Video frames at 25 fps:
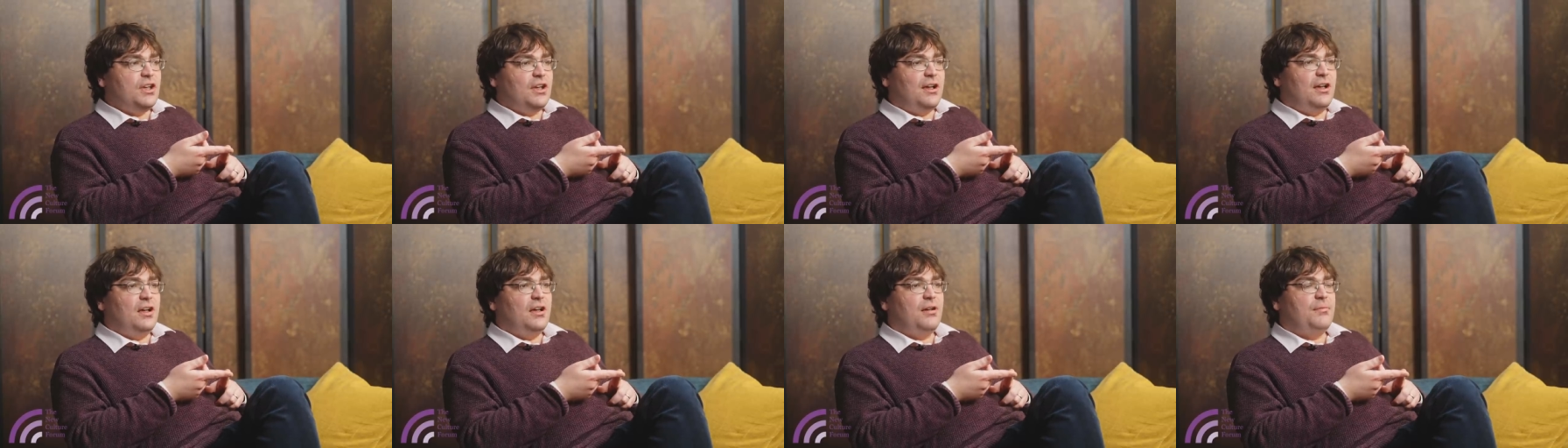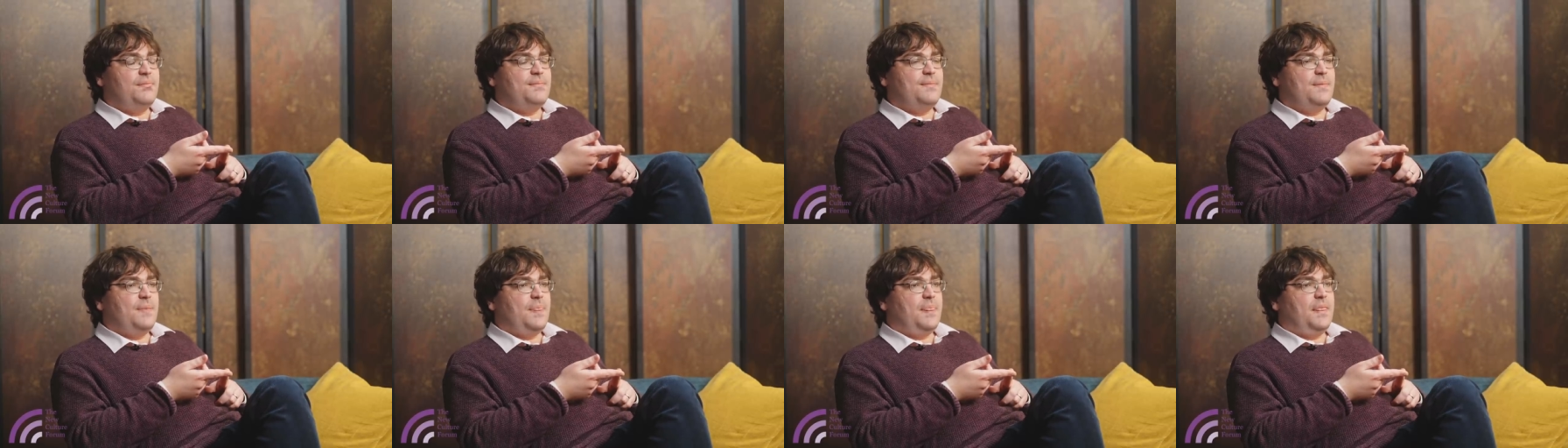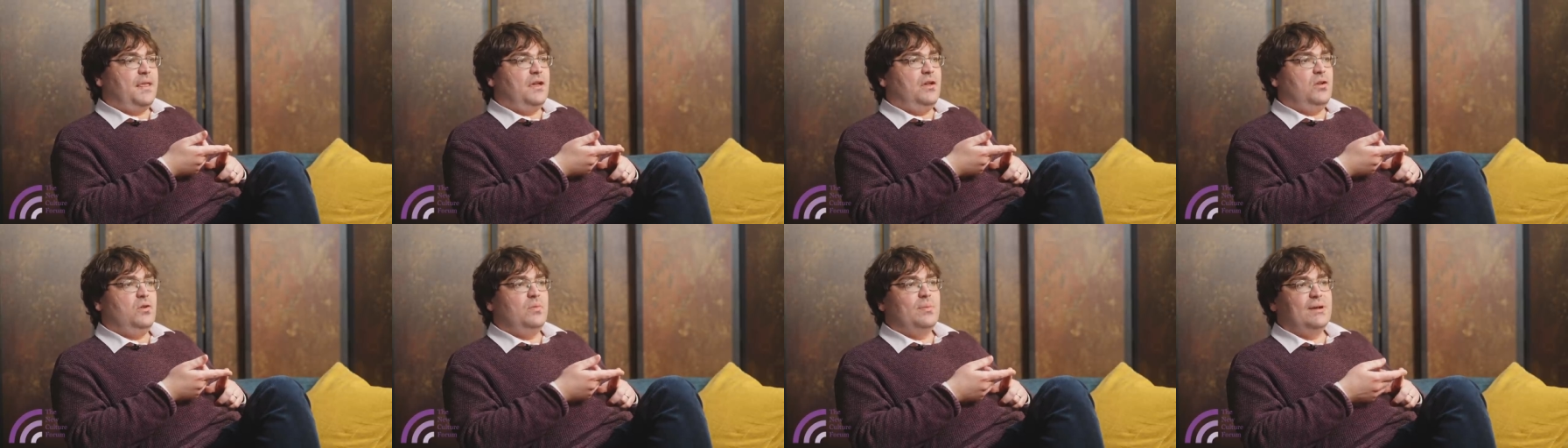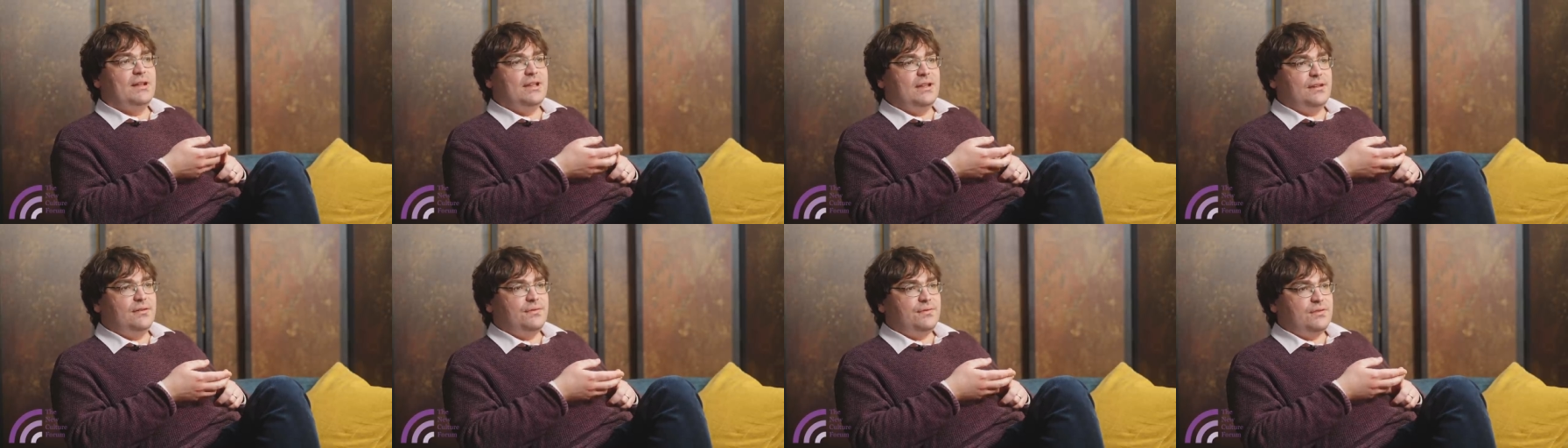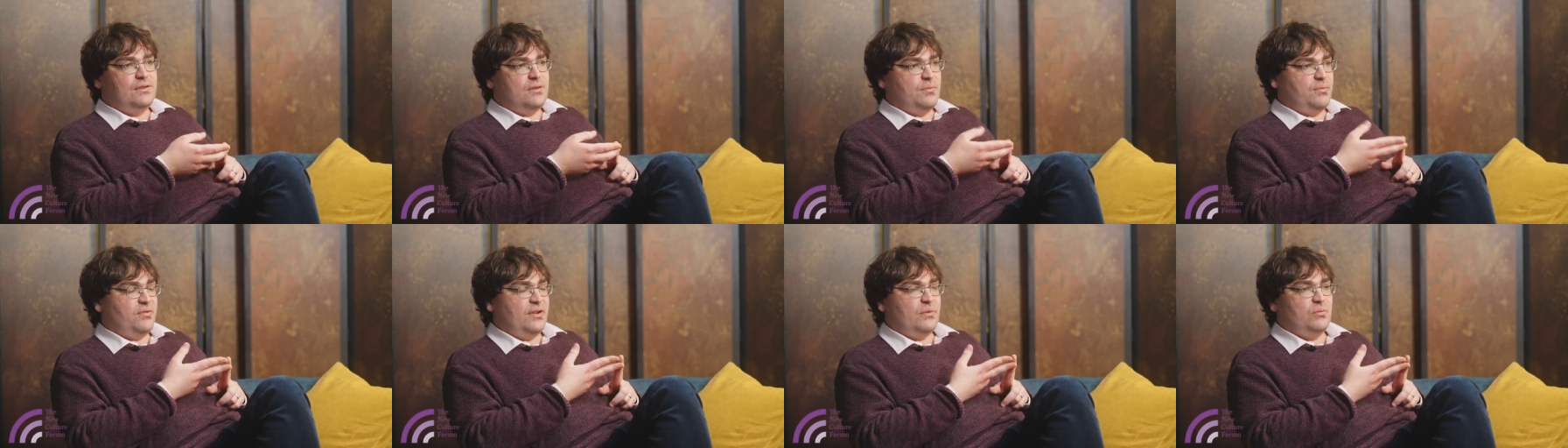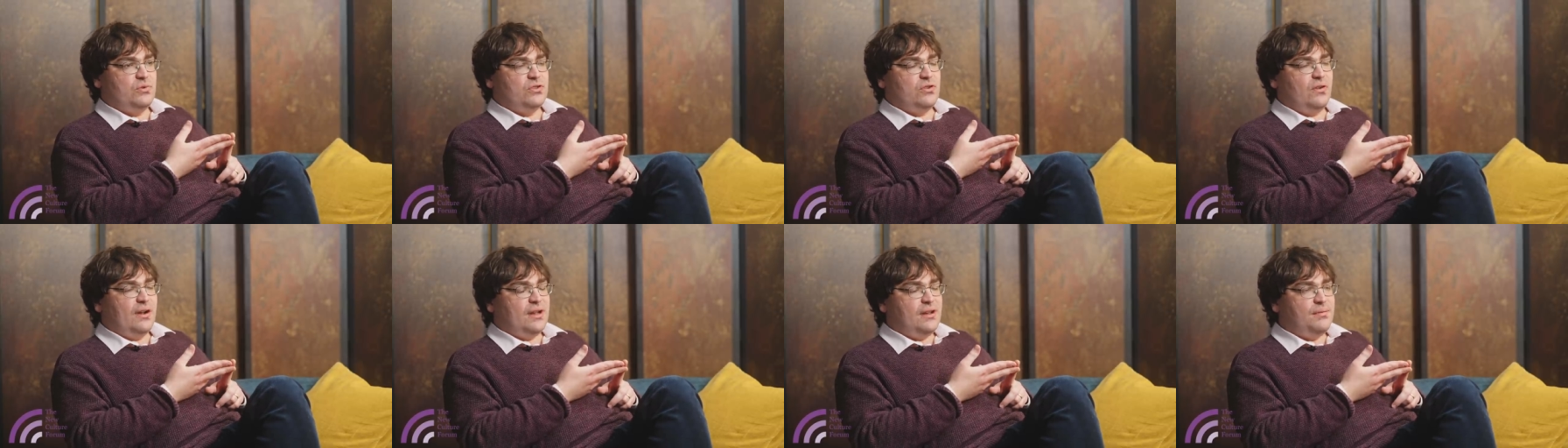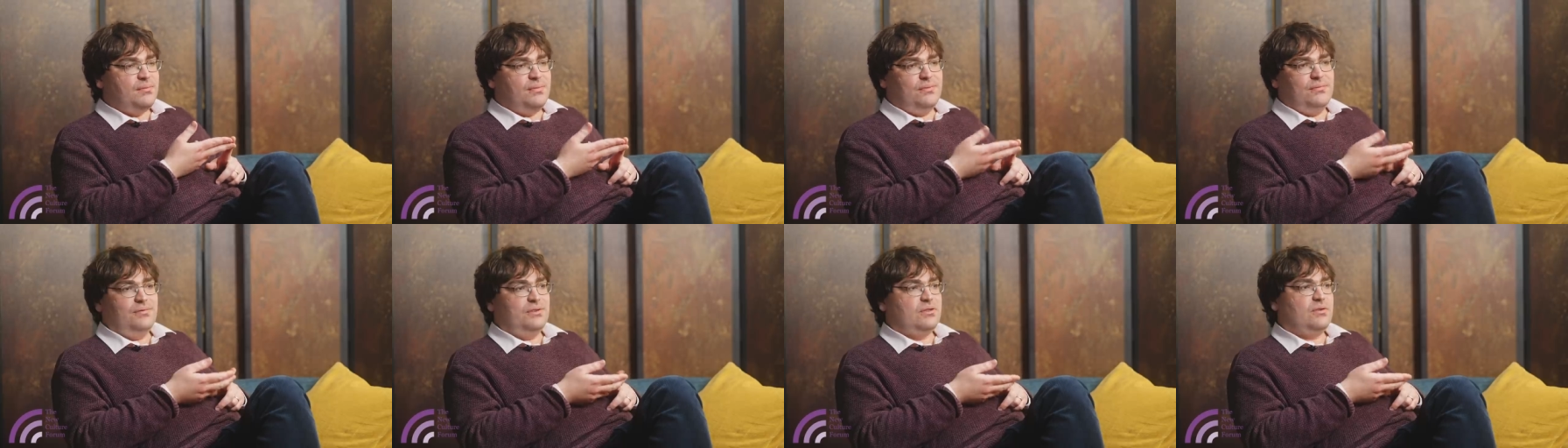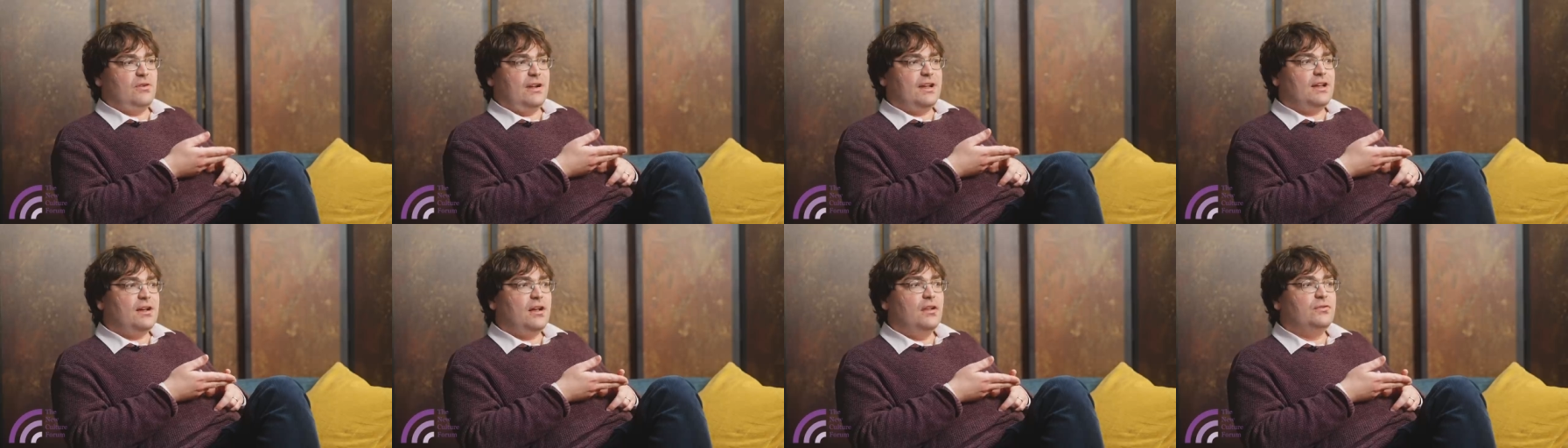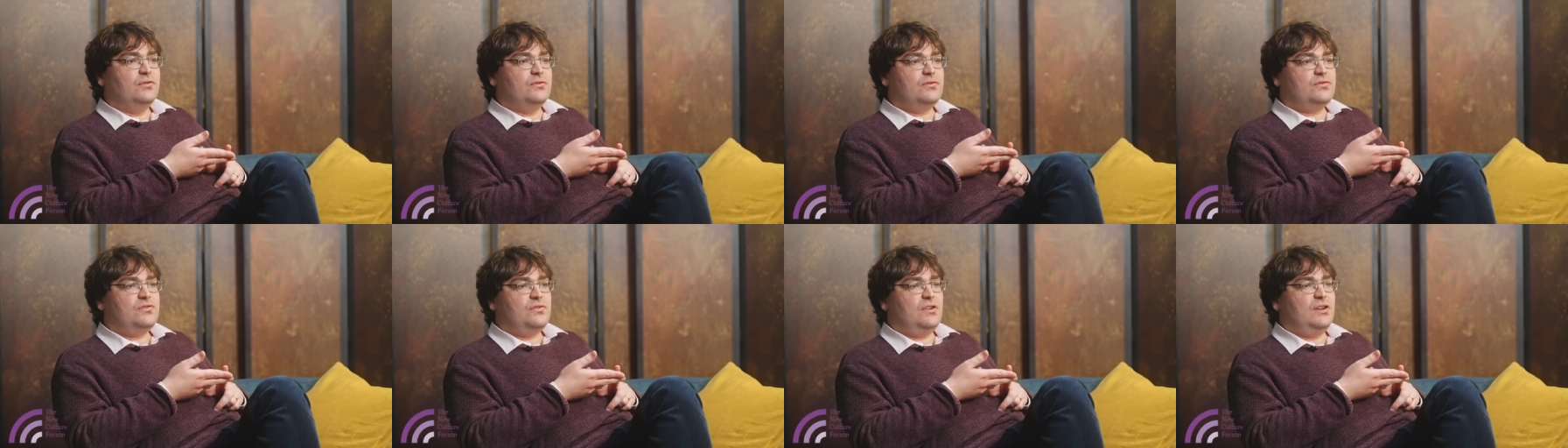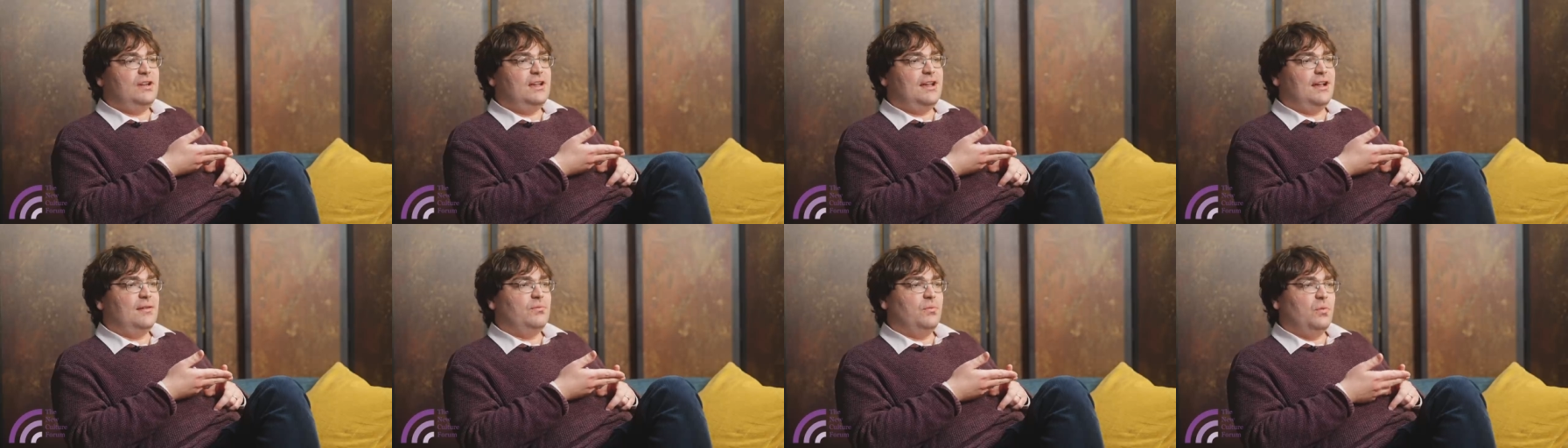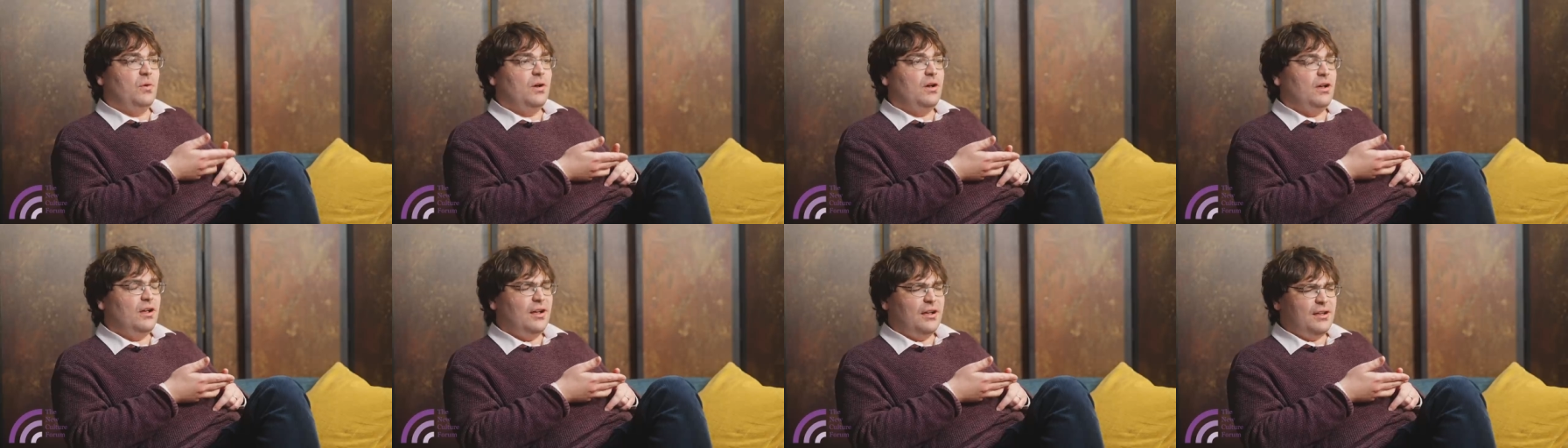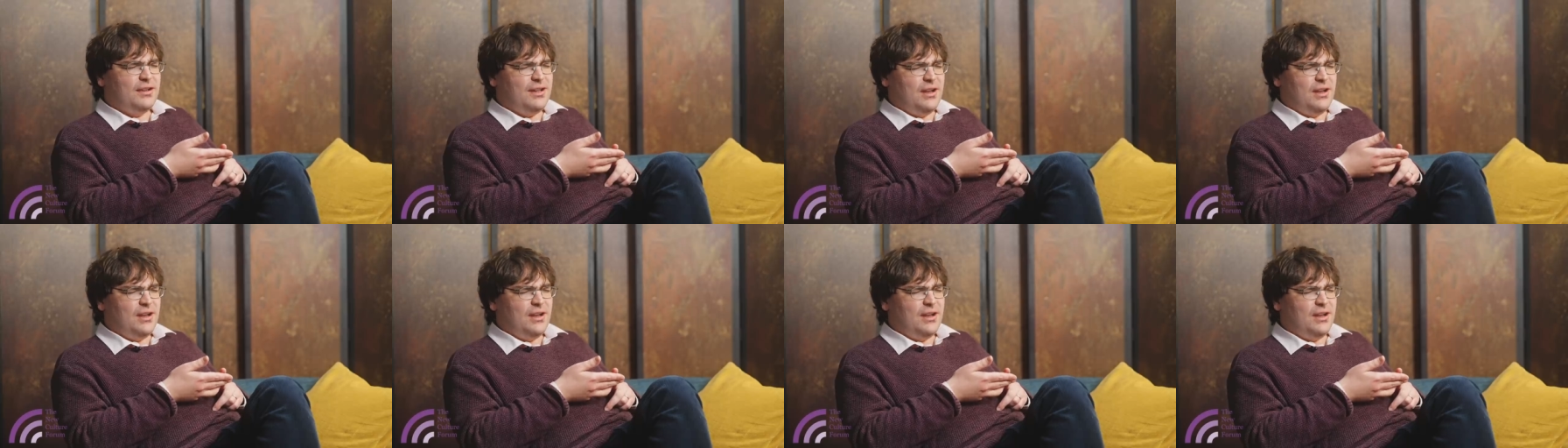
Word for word: who believed that Britain was a great country, and were,